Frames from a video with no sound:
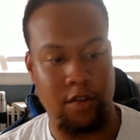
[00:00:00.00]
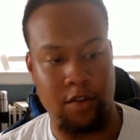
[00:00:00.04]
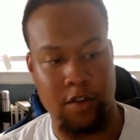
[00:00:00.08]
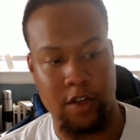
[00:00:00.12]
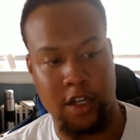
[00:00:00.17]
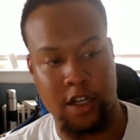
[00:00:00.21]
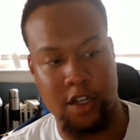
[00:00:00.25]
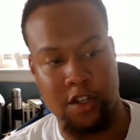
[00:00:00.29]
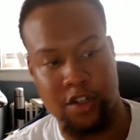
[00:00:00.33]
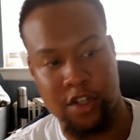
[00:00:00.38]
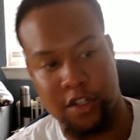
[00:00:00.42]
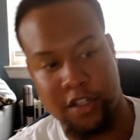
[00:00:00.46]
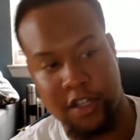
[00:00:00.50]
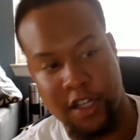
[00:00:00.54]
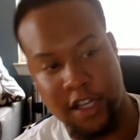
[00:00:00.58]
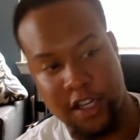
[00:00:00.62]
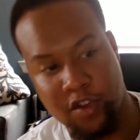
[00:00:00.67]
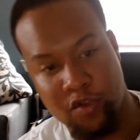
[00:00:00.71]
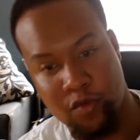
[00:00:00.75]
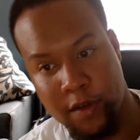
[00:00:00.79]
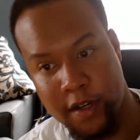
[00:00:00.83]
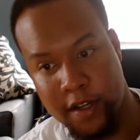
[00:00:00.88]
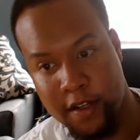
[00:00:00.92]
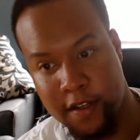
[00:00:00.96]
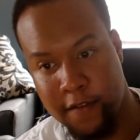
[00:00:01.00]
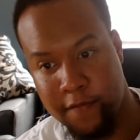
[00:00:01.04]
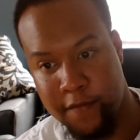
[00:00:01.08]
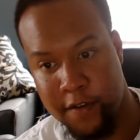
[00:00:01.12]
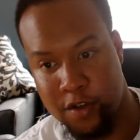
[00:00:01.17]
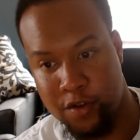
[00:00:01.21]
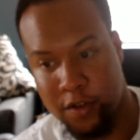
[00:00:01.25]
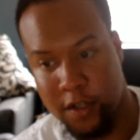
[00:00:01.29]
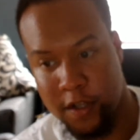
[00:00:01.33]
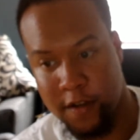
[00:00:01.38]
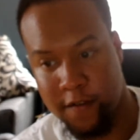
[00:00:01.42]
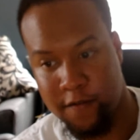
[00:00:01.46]
You can adjust each one
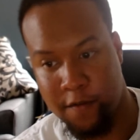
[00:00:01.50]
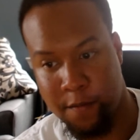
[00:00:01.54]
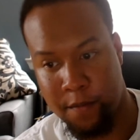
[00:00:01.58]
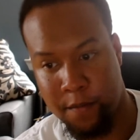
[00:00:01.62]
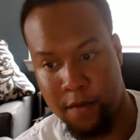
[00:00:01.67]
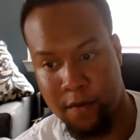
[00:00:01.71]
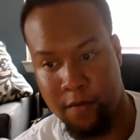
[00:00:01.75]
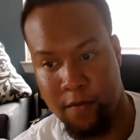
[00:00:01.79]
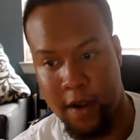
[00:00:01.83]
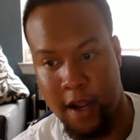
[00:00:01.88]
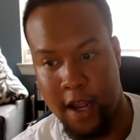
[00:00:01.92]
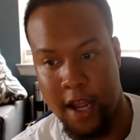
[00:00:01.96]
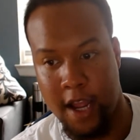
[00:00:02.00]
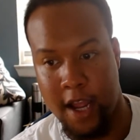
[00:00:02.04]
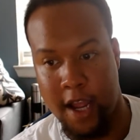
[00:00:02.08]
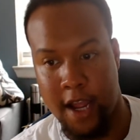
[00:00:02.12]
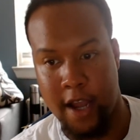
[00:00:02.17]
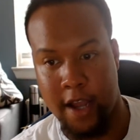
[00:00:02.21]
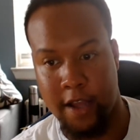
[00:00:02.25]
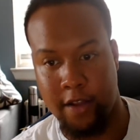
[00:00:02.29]
individually from right here.